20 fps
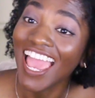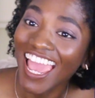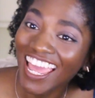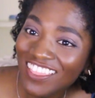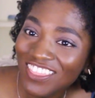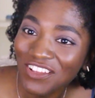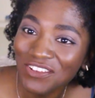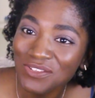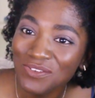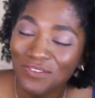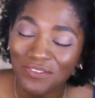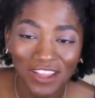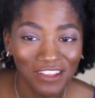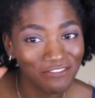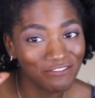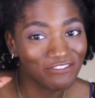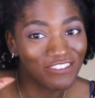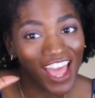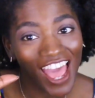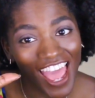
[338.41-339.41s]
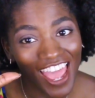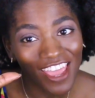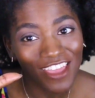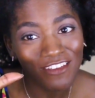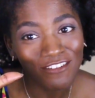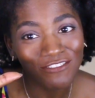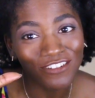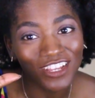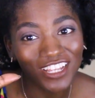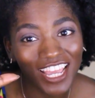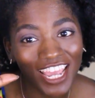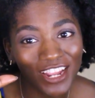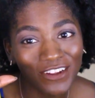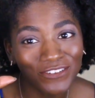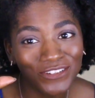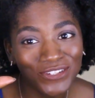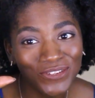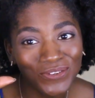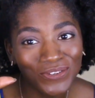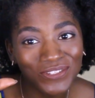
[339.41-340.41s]
And those are my 5
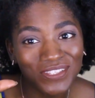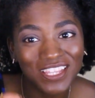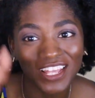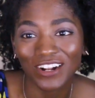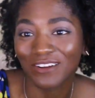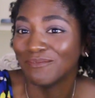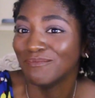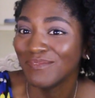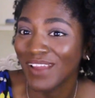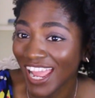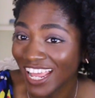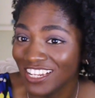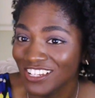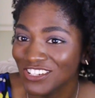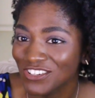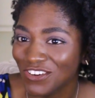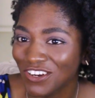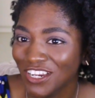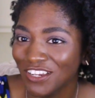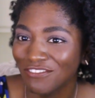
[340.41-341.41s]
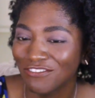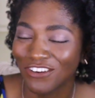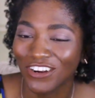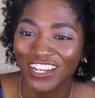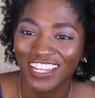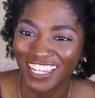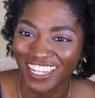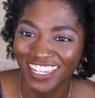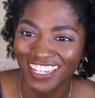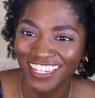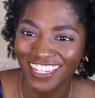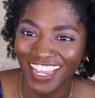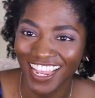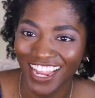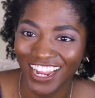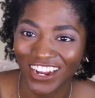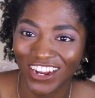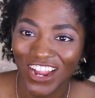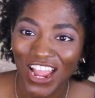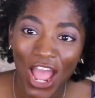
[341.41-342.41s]
hair tools that are mandatory for kinky
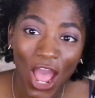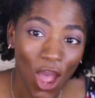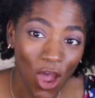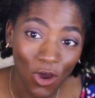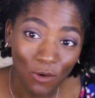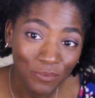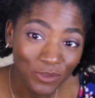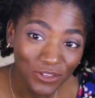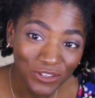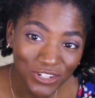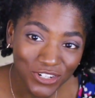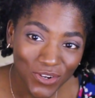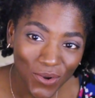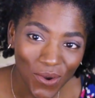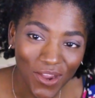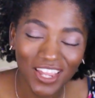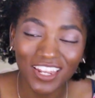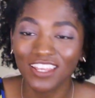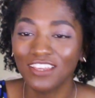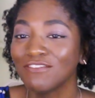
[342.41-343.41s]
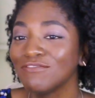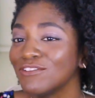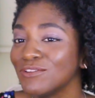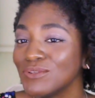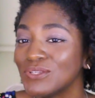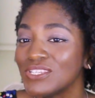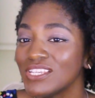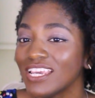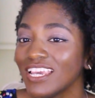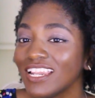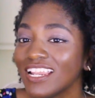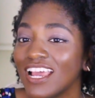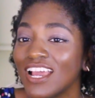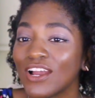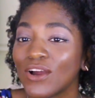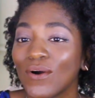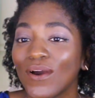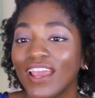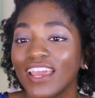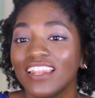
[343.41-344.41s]
hair. Hope you enjoyed. If you did,
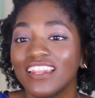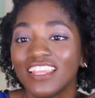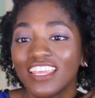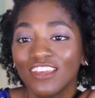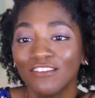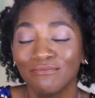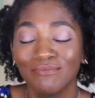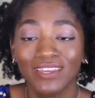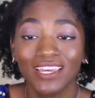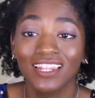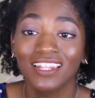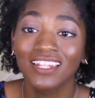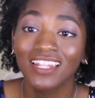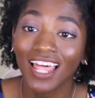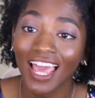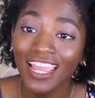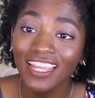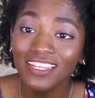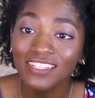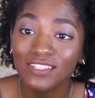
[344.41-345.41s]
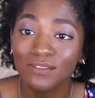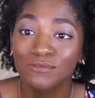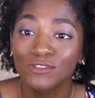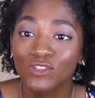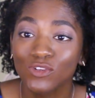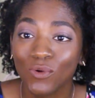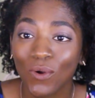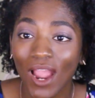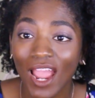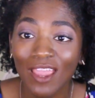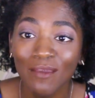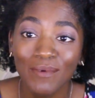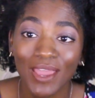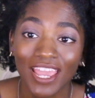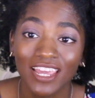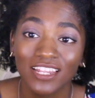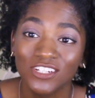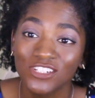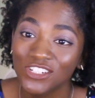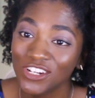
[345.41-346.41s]
go ahead and give me a like, subscribe,
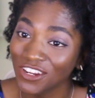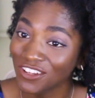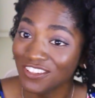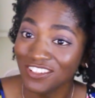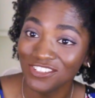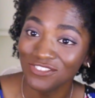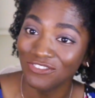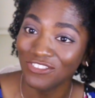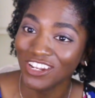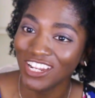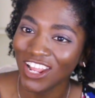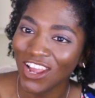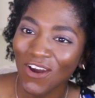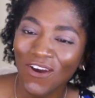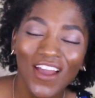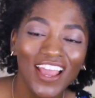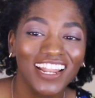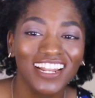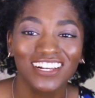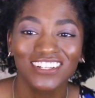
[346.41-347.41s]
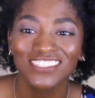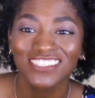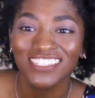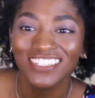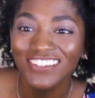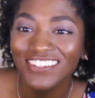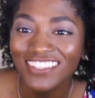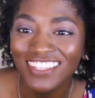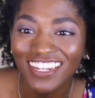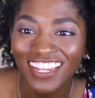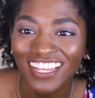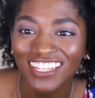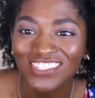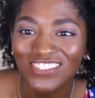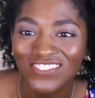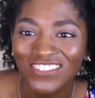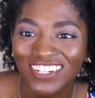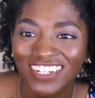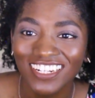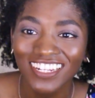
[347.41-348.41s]
and share this video, and I'll see you in the
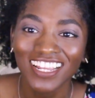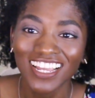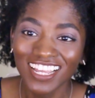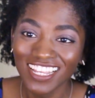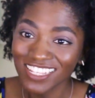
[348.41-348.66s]
next one.